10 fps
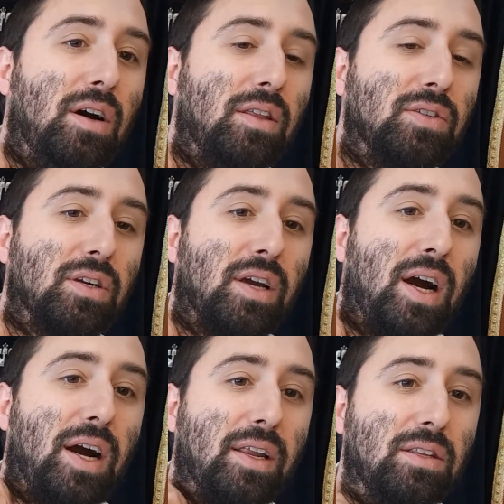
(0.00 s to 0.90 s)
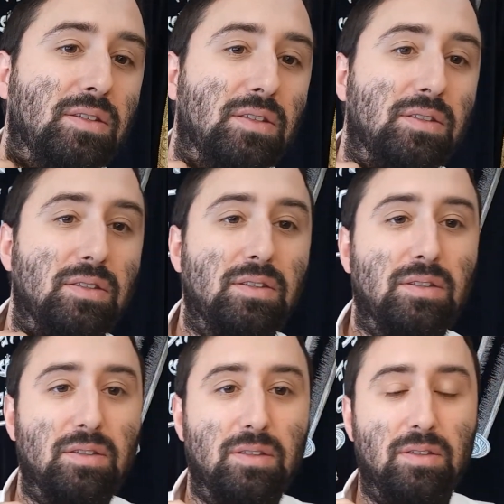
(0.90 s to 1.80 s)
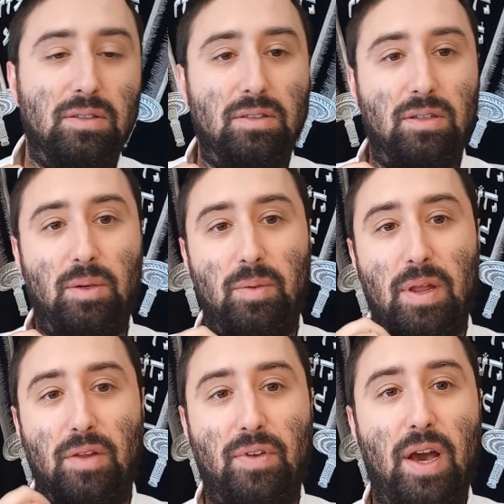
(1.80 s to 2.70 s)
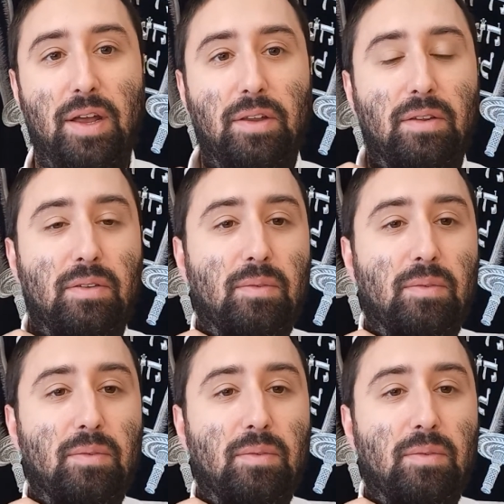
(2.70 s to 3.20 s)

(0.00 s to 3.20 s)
These are cotton tzitzis. They're made of cotton,